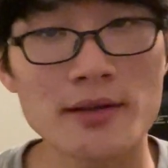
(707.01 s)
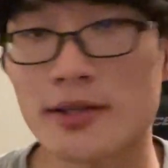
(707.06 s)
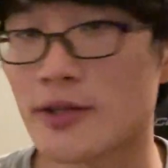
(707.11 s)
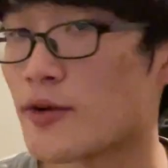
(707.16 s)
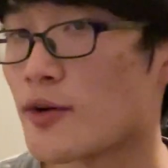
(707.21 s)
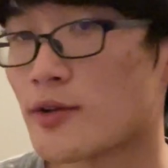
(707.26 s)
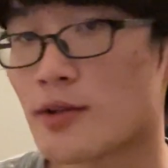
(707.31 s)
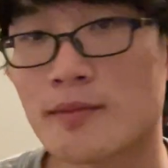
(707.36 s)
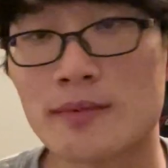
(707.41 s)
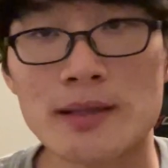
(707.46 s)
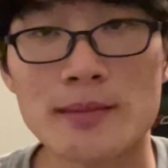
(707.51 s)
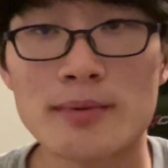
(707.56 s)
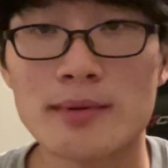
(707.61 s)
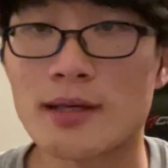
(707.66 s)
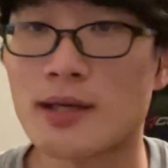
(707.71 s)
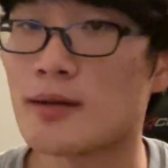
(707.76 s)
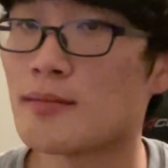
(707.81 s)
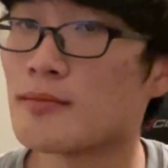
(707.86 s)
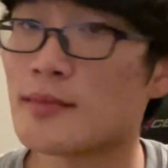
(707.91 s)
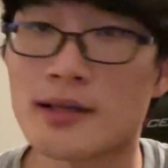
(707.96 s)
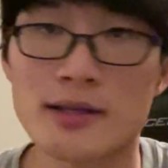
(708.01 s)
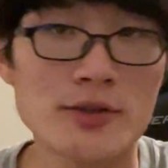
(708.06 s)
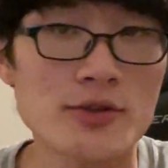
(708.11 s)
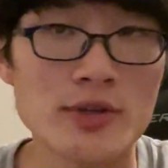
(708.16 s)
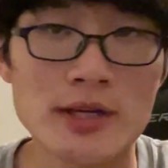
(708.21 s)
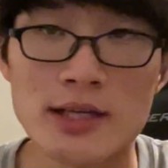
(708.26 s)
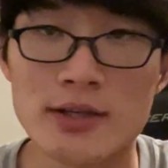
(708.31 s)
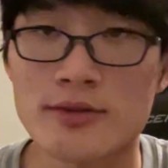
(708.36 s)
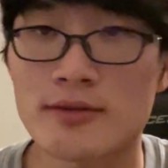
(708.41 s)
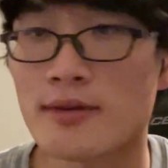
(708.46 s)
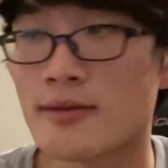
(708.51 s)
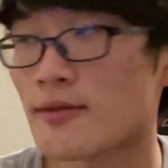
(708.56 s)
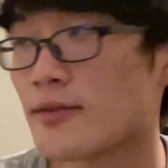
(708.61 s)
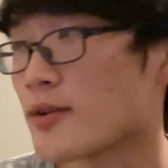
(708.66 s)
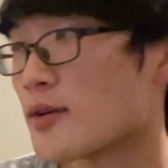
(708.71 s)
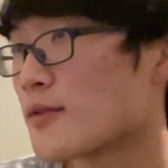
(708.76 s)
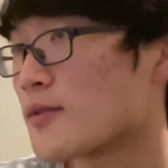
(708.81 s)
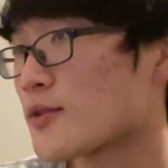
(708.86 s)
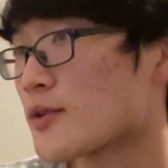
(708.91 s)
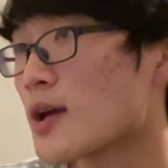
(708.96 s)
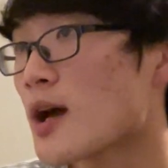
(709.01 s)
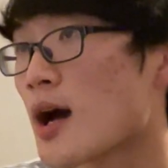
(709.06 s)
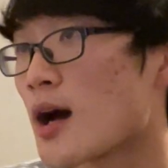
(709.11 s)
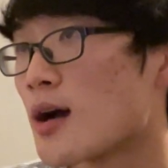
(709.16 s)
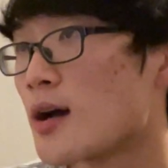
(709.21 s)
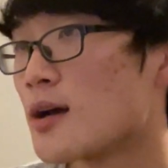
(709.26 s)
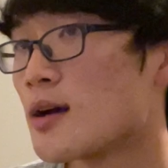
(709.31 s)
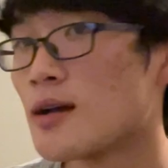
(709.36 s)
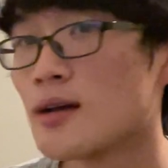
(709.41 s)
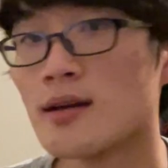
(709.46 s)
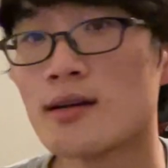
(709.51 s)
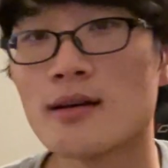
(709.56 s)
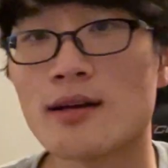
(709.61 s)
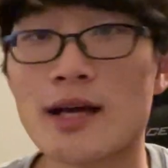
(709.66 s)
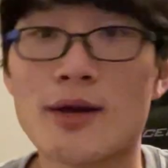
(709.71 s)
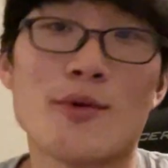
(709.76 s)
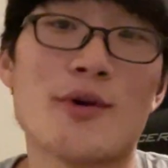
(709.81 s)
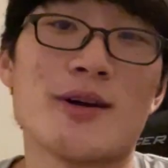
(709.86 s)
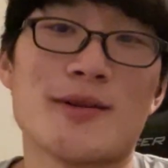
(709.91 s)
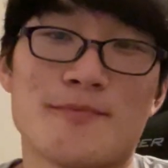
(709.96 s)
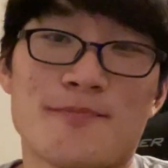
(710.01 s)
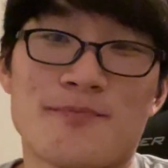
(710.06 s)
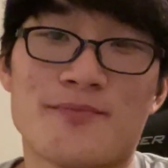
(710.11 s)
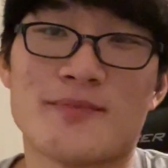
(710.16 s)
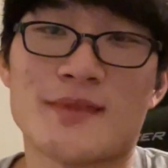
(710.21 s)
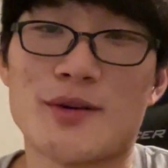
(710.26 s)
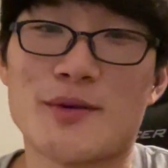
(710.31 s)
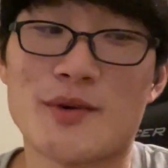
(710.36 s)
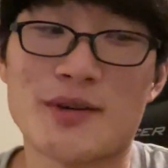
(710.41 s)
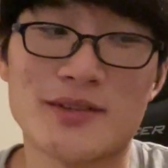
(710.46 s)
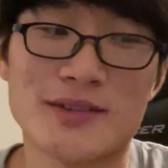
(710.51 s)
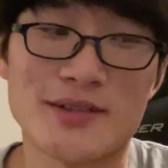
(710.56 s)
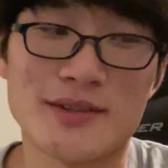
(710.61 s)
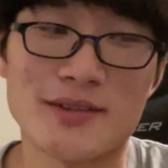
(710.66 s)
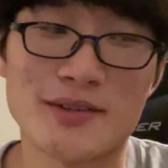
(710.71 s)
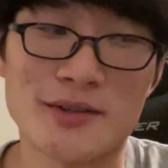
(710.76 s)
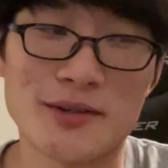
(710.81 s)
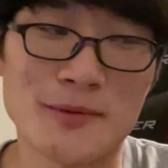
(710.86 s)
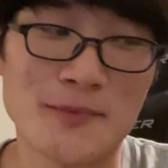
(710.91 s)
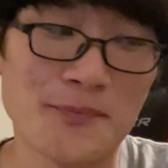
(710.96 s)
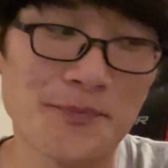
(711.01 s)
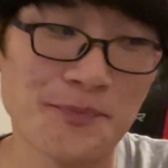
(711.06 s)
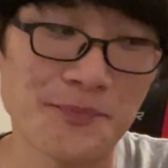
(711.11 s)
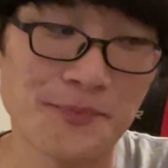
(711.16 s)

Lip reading: I knew all the BPM like changes and stuff. So yeah. I won the